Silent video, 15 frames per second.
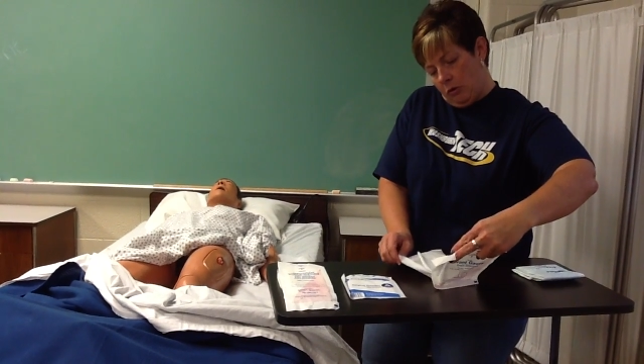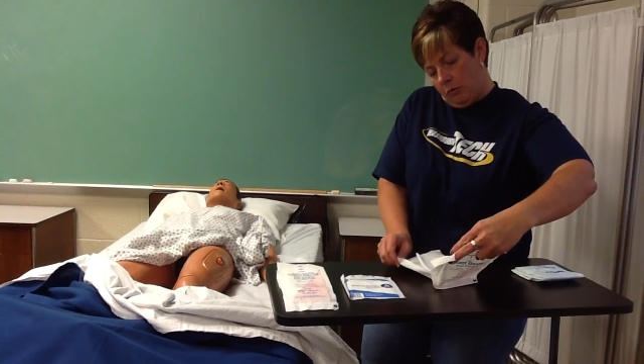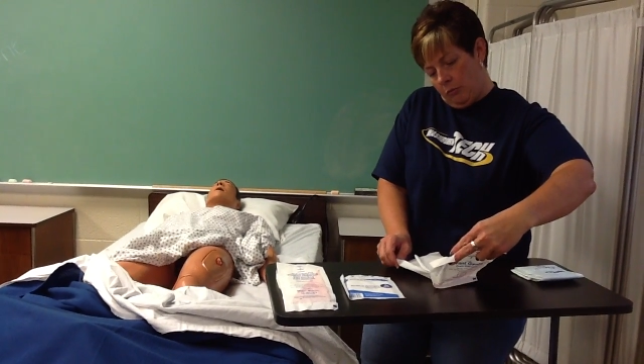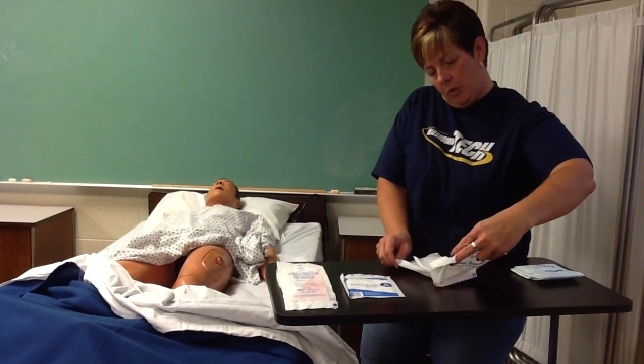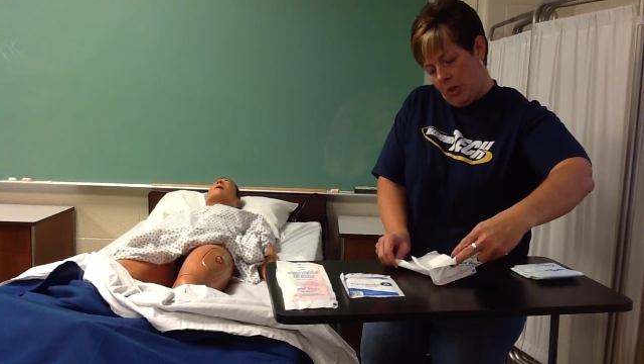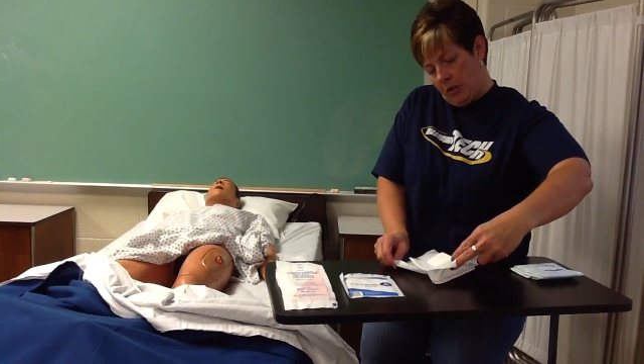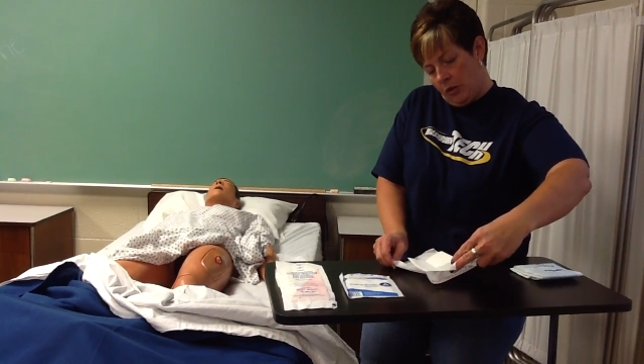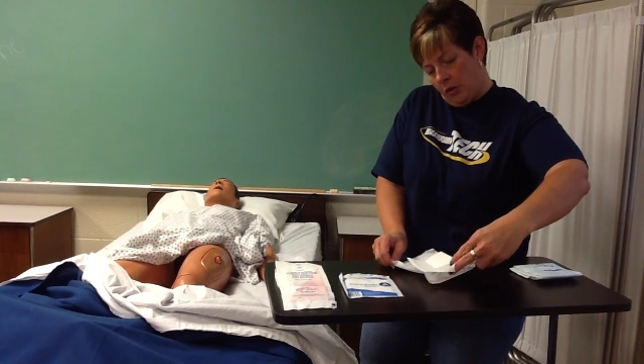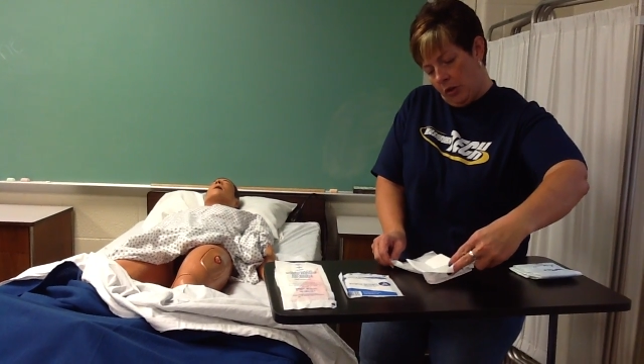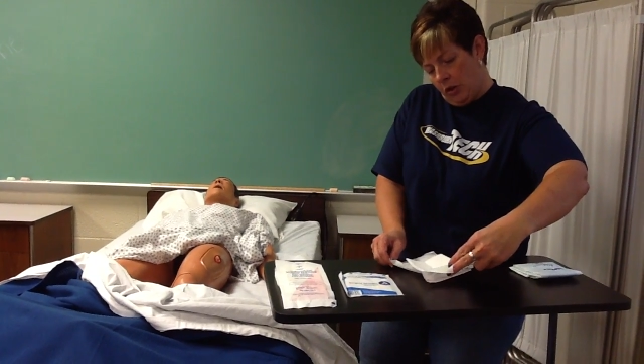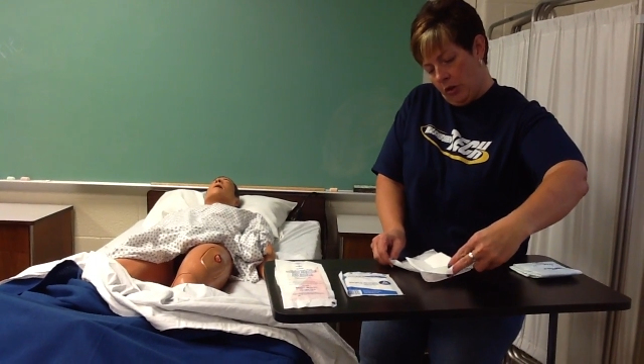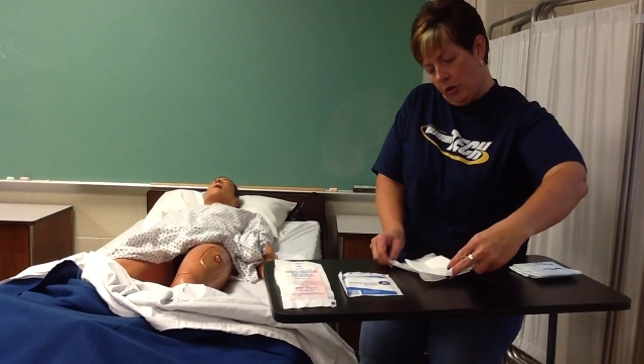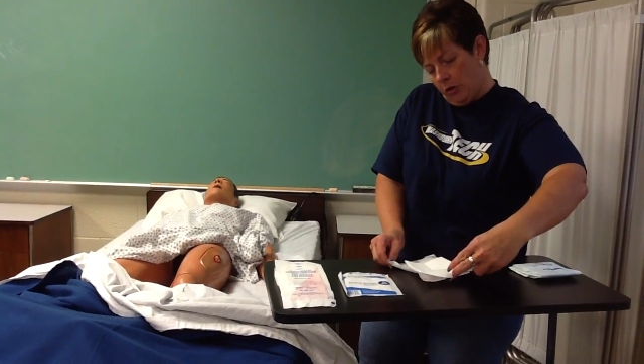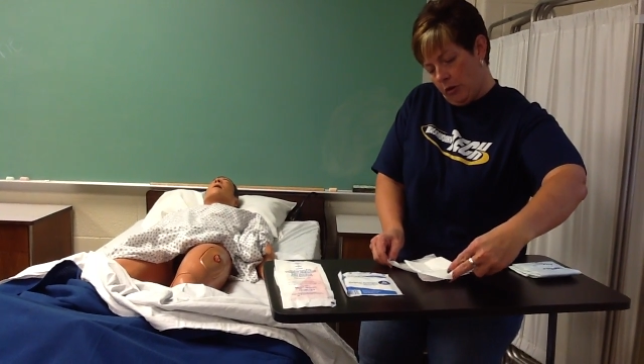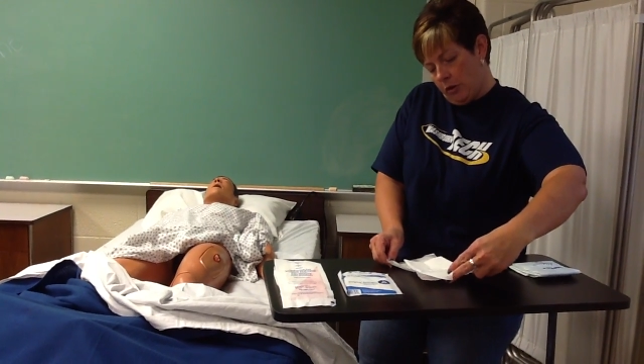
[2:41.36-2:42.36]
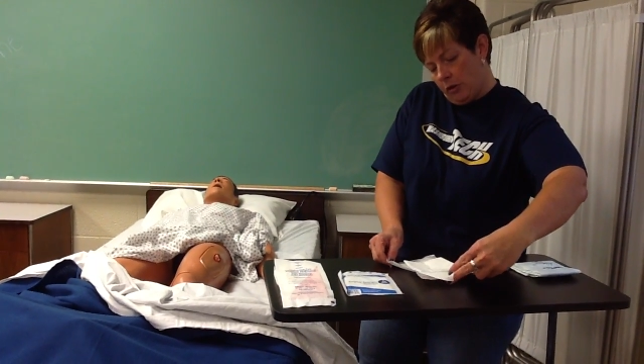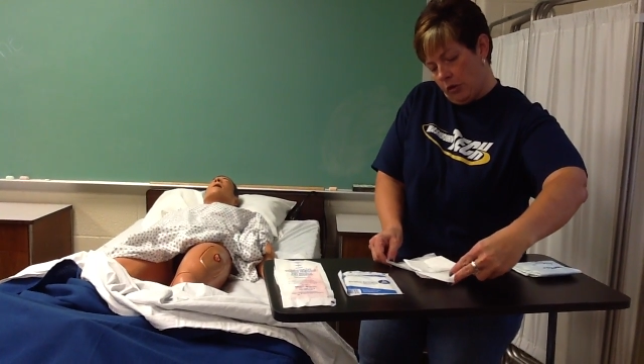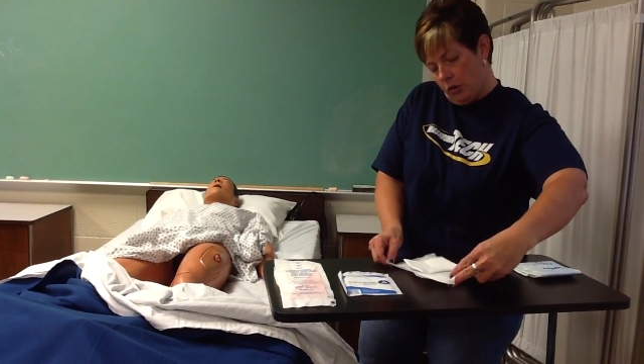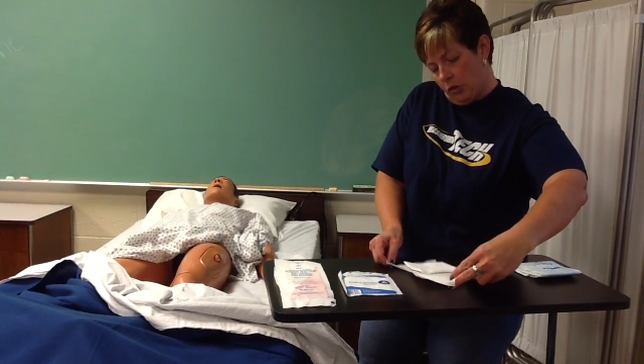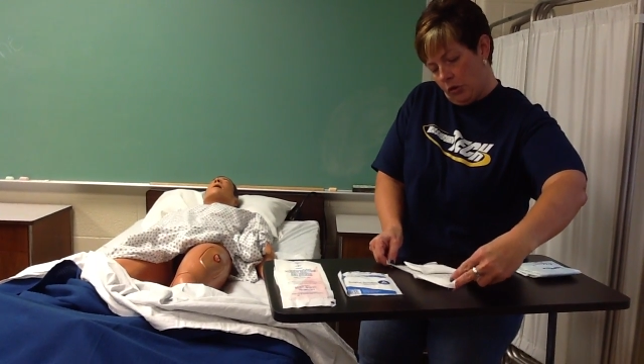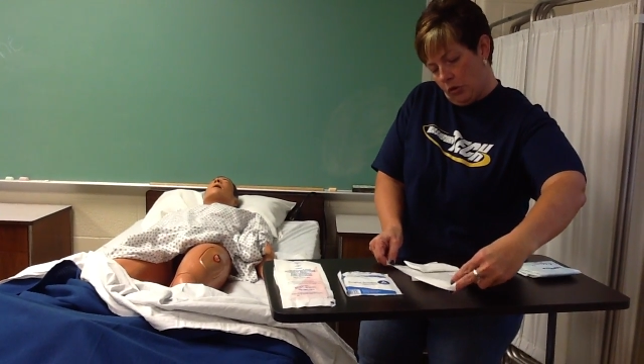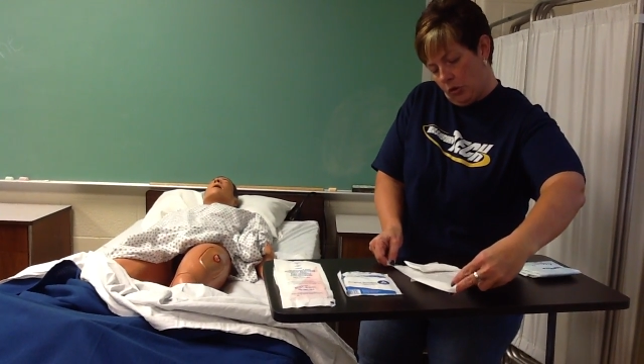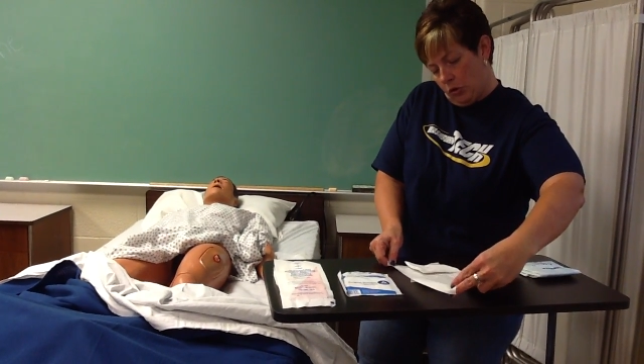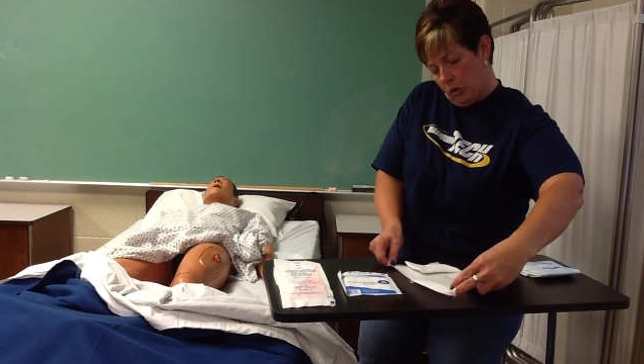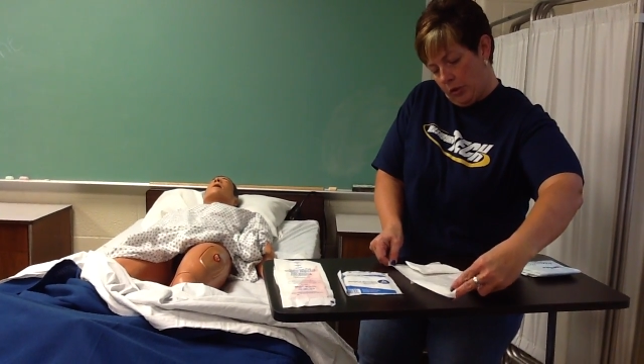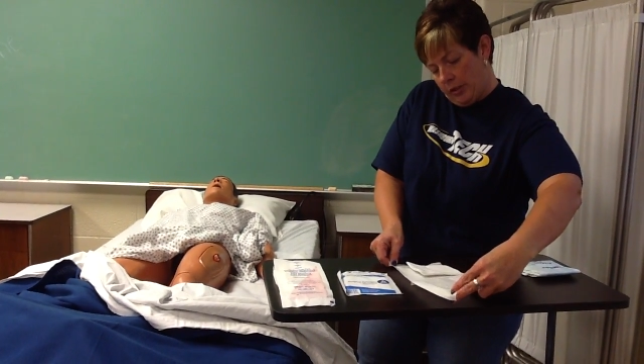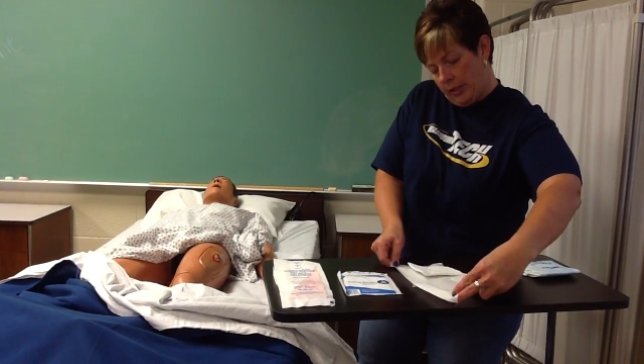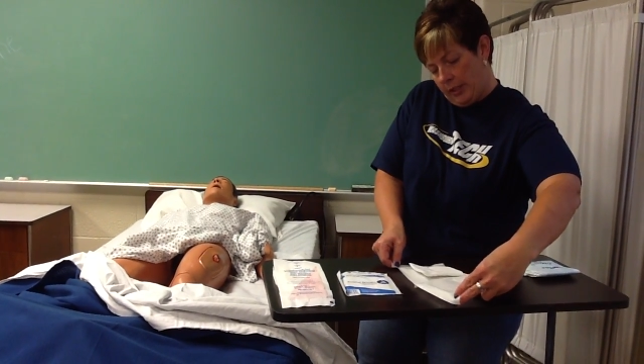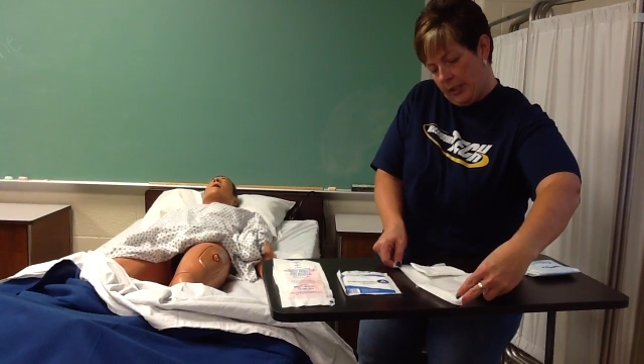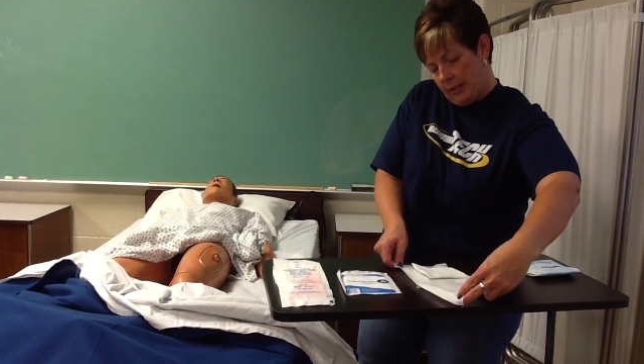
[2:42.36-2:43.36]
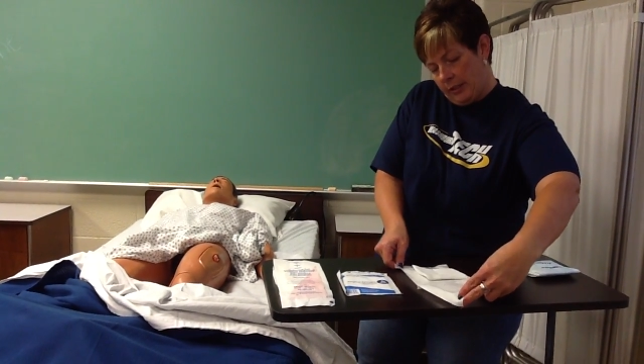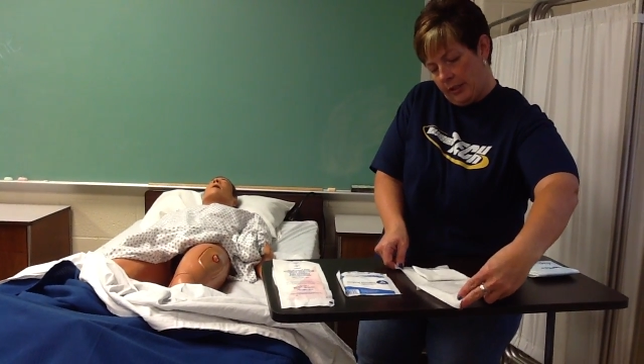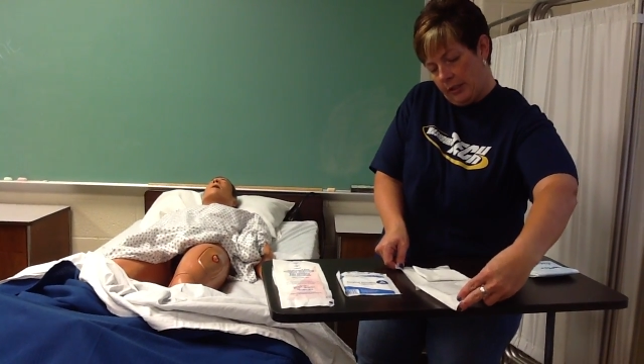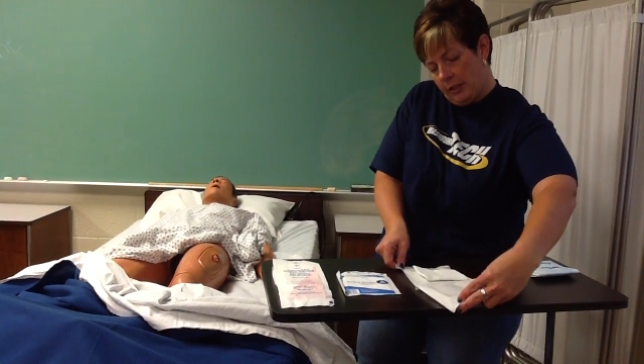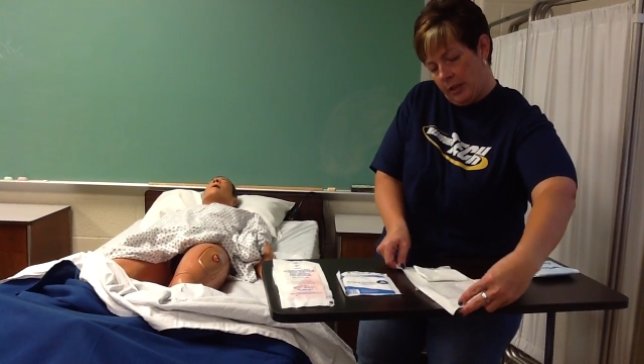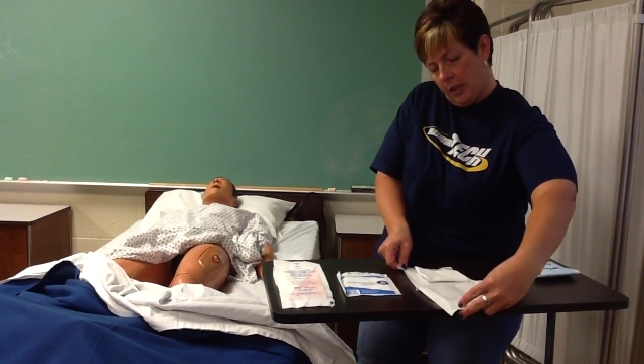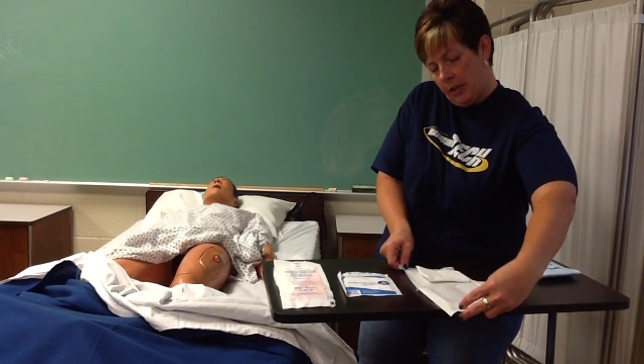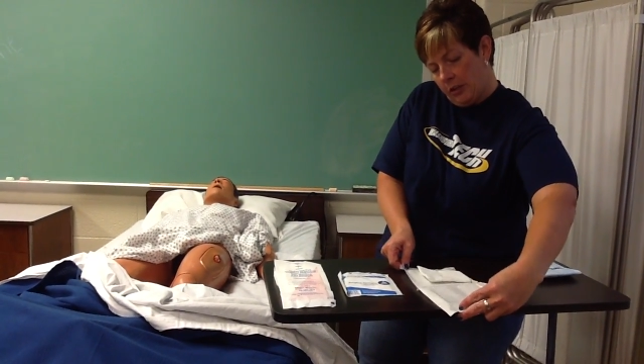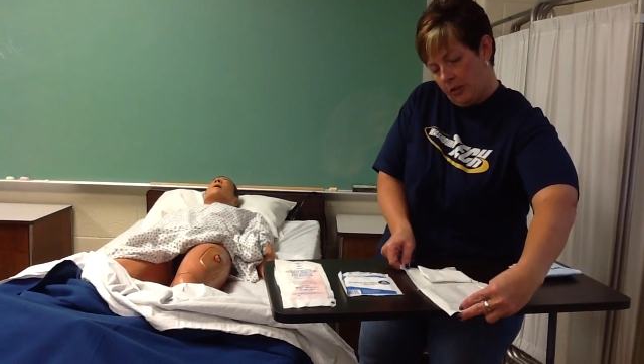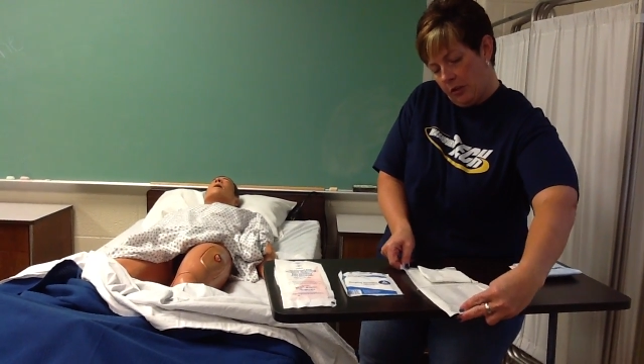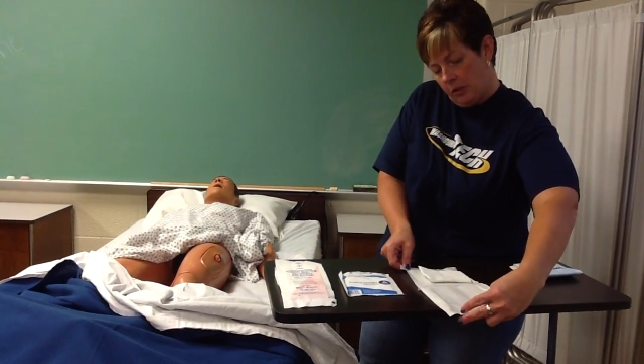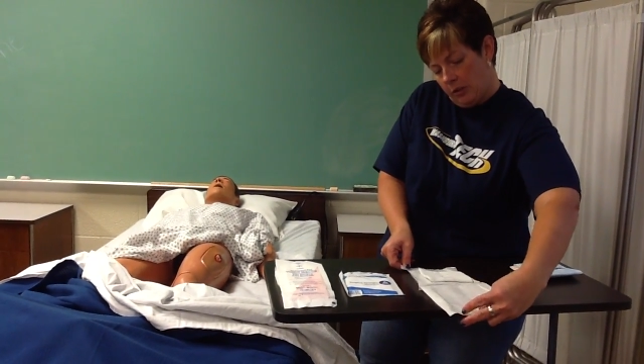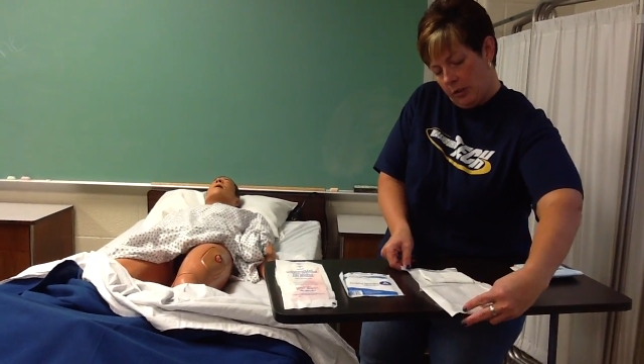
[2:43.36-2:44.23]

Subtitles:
Make sure your dressing doesn't touch